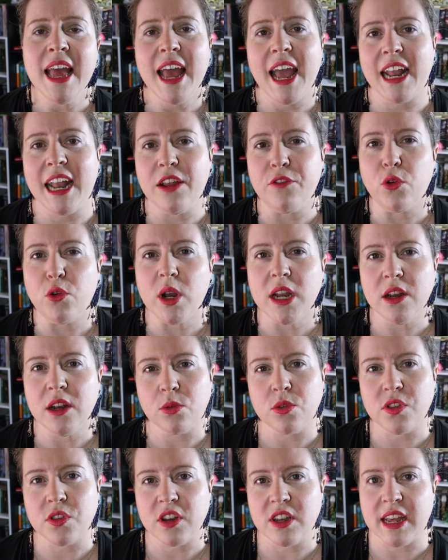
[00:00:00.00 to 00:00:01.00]
and everyone had
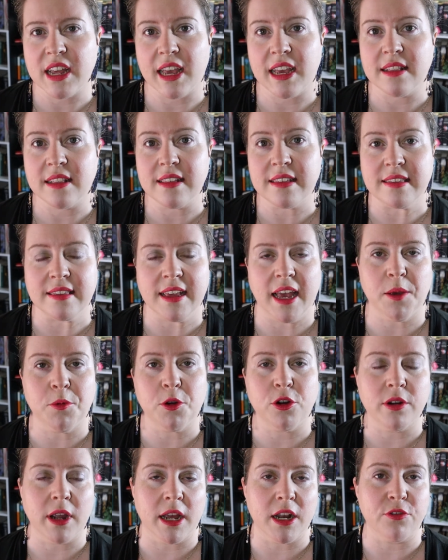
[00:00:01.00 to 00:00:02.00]
also taken the same
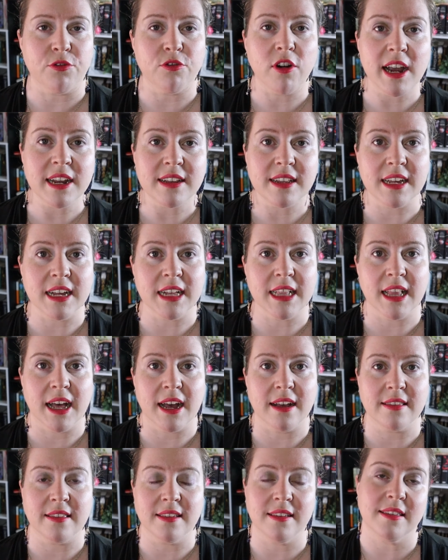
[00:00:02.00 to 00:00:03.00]
creative writing
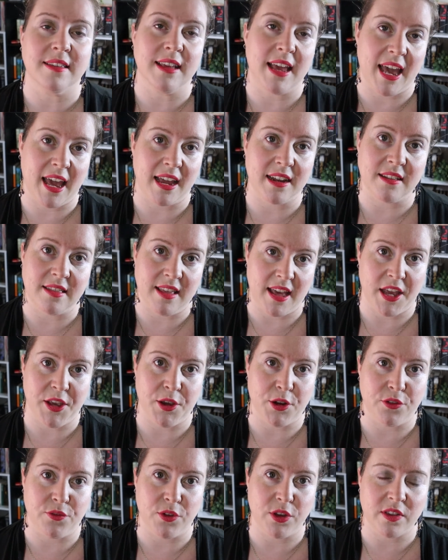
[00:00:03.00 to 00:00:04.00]
classes at that
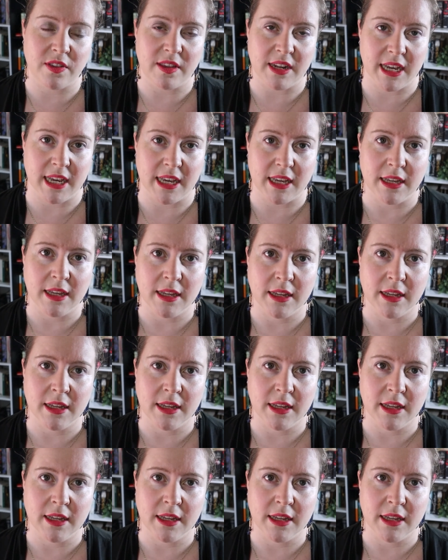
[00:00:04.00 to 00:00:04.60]
university.